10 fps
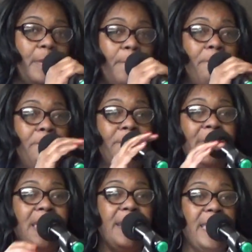
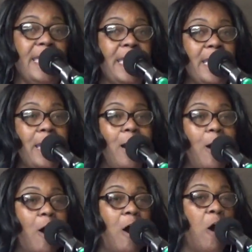Many
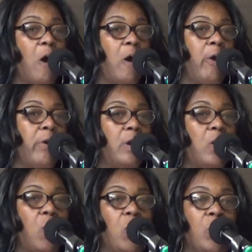are
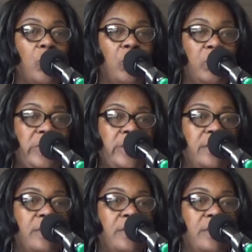called,